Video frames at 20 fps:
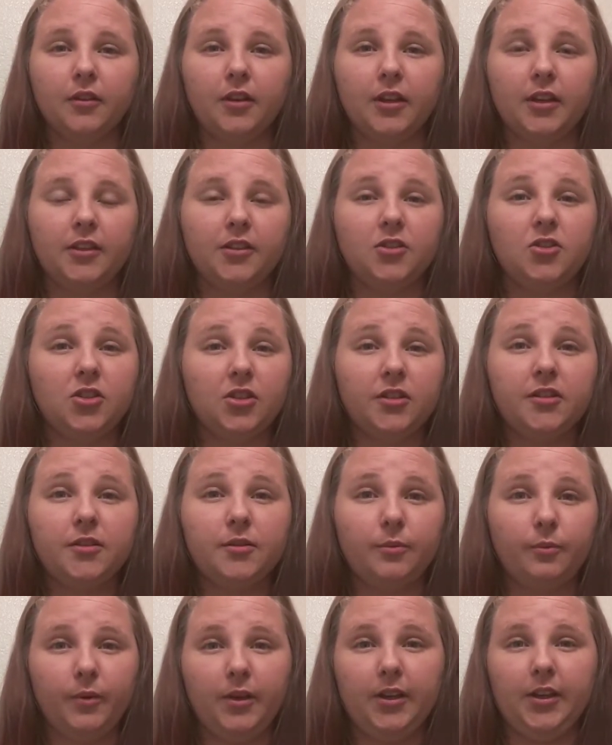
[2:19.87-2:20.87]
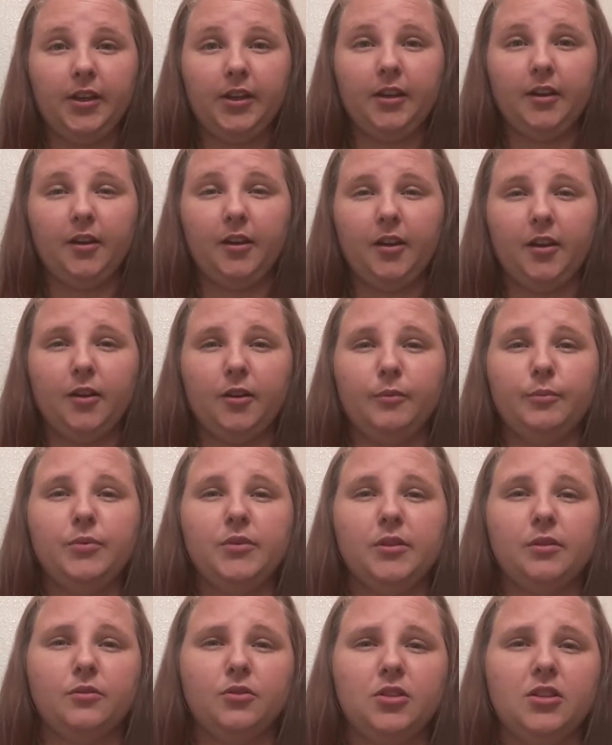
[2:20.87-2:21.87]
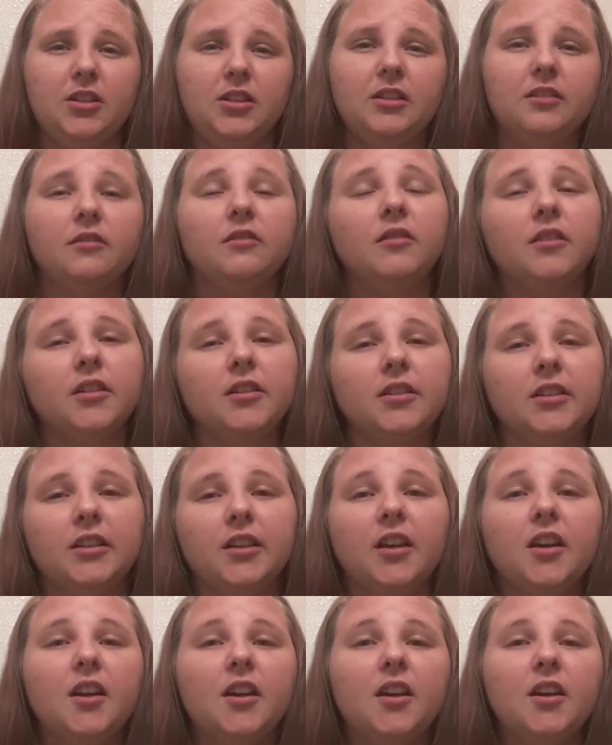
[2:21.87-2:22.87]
like, just waking up, so she didn't really,